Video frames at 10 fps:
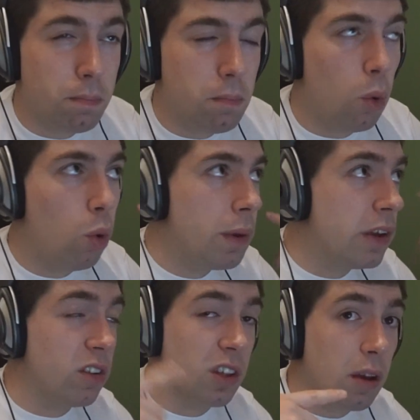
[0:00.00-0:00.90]
more
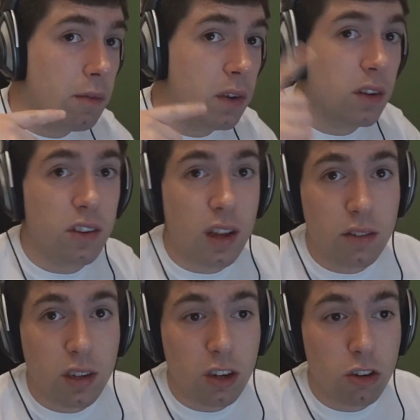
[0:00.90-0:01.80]
because of the comfort in the sound
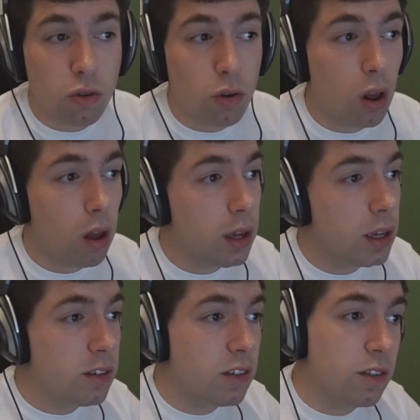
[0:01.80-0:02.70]
signature or not.
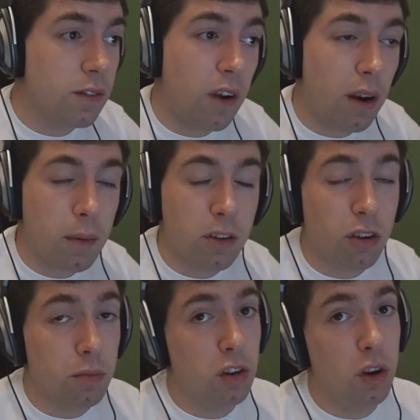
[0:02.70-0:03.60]
It's very much
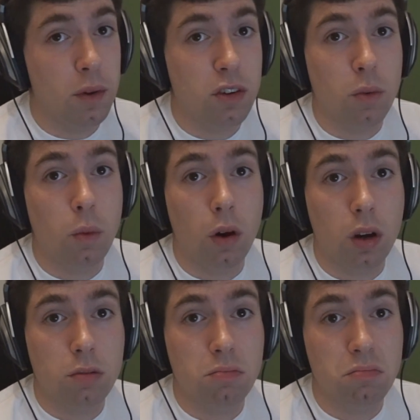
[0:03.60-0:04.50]
up to you as to what,
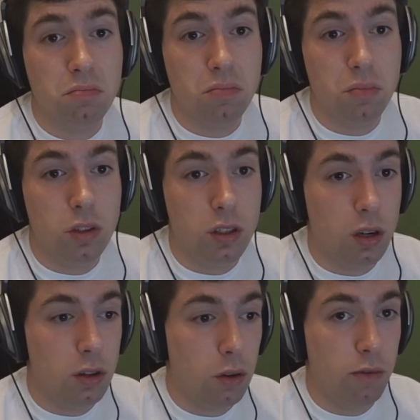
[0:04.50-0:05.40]
you
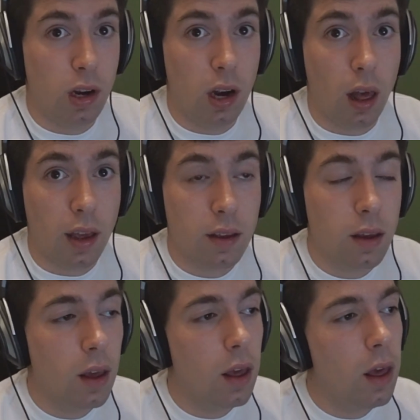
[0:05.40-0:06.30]
know, you really like.
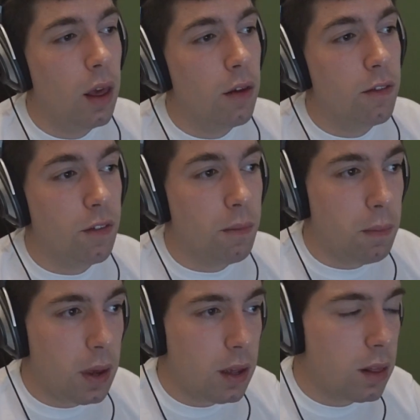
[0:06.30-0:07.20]
For
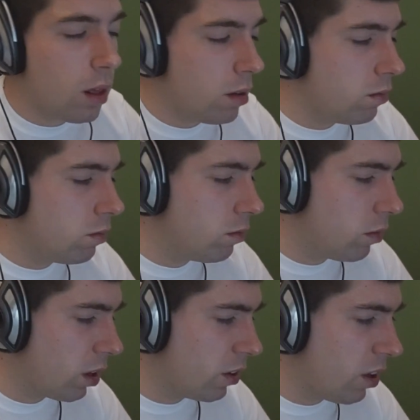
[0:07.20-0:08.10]
me though,
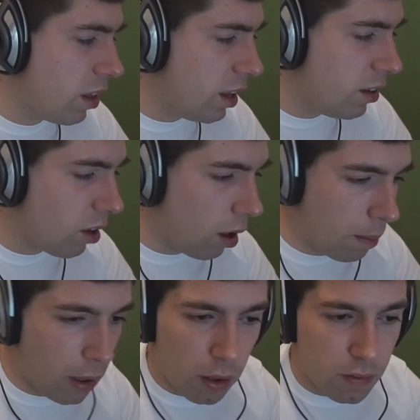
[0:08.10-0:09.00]
like I say, these are
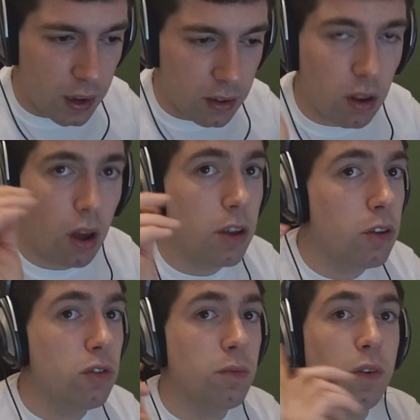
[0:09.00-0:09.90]
perfect. I
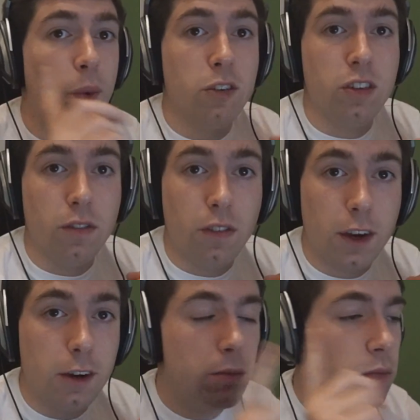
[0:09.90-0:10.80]
use them for watching
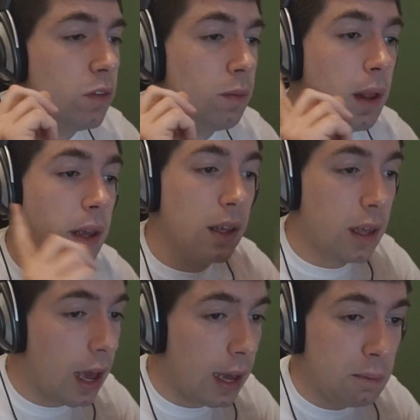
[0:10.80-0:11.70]
films, for playing
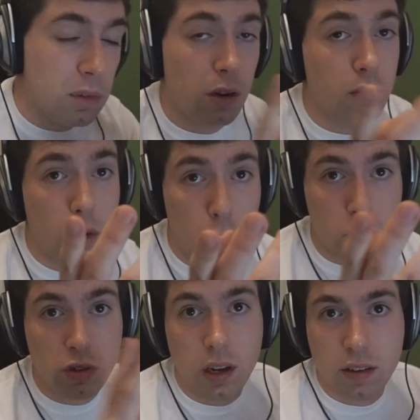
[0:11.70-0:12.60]
games, and of
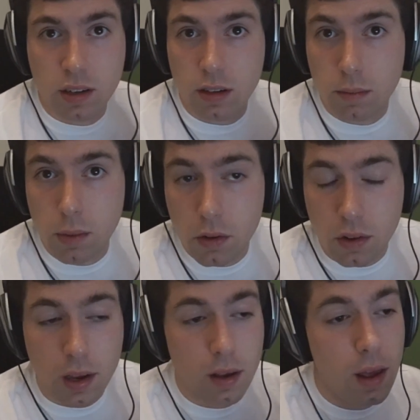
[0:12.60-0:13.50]
course listening to
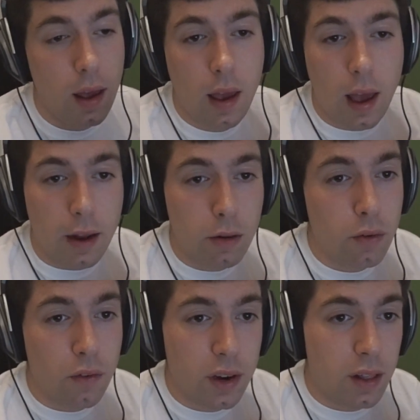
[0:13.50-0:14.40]
music. And all
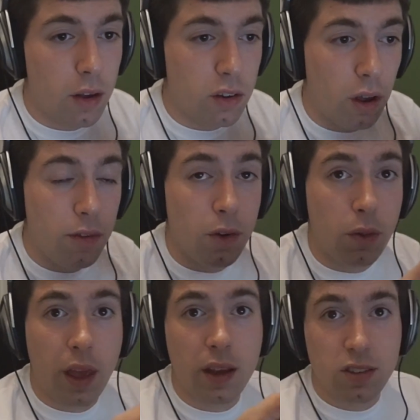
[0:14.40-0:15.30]
three of those I feel
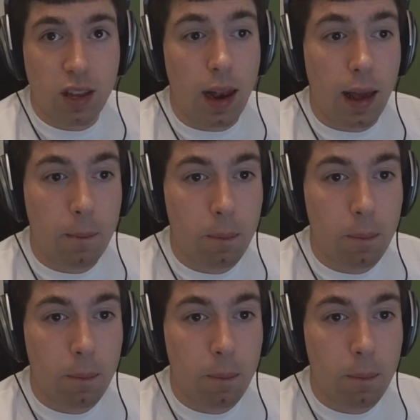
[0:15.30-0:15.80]
they excel at.